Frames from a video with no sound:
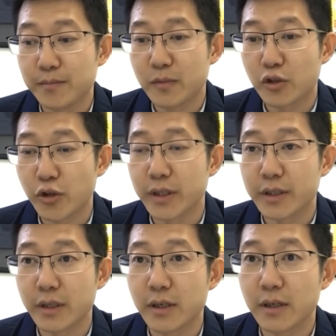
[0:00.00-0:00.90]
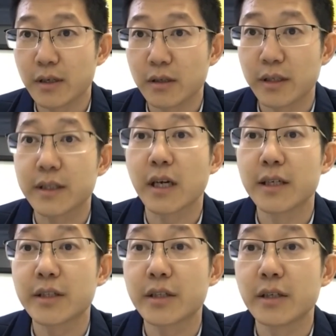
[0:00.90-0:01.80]
just
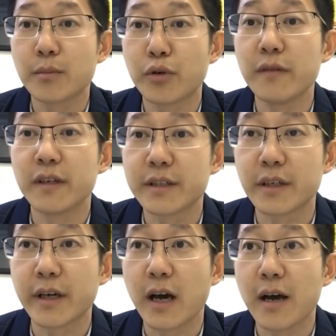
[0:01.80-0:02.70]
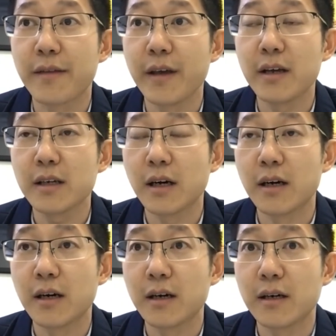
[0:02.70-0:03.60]
discussed previously, I think
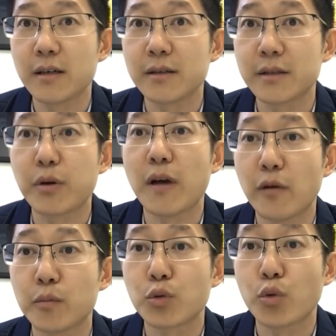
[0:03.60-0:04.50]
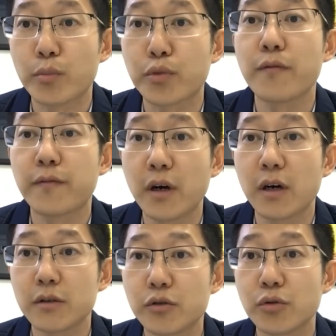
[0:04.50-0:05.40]
the platforms will
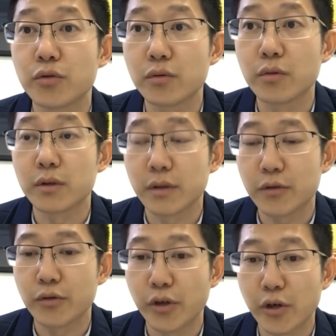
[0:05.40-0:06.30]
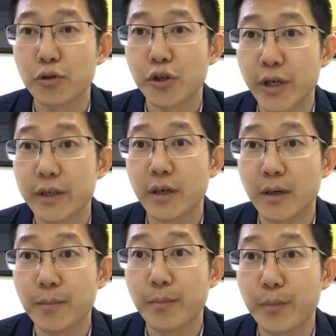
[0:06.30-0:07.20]
prefer to negotiate
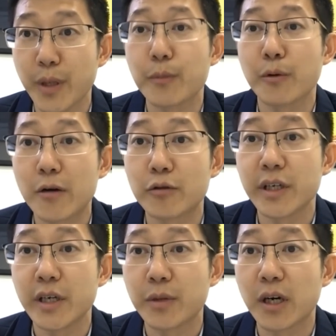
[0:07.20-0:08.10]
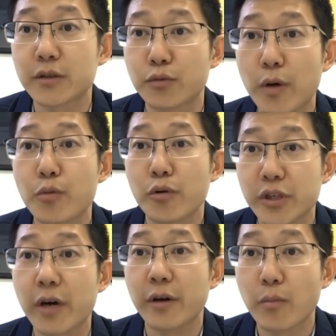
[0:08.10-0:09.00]
a minimum guarantee plus revenue
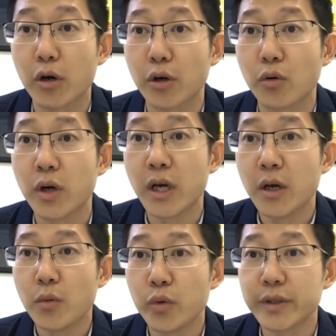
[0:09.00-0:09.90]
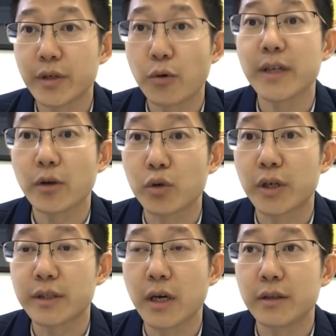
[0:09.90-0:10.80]
sharing model with the rights
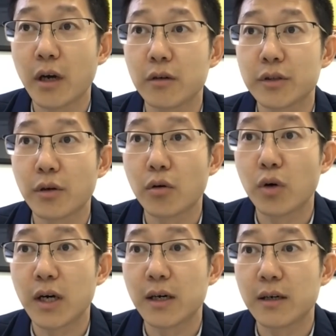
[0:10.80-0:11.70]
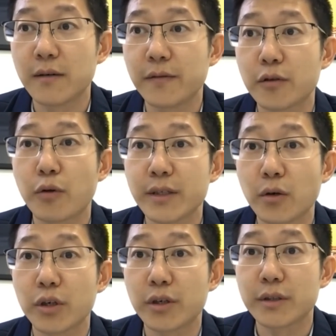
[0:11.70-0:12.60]
holders. And also for the rights
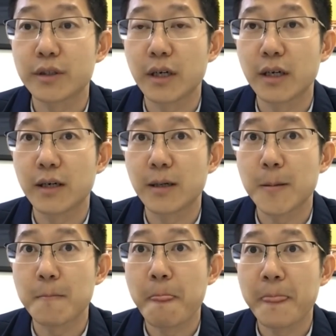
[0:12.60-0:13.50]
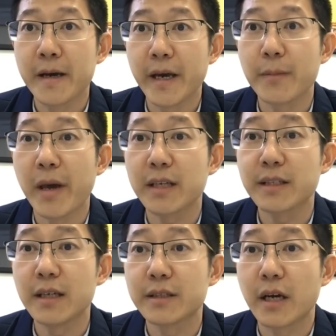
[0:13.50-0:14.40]
holders, it makes
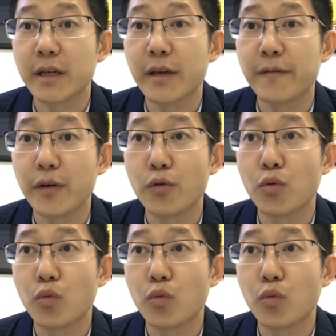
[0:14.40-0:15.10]
sense that if you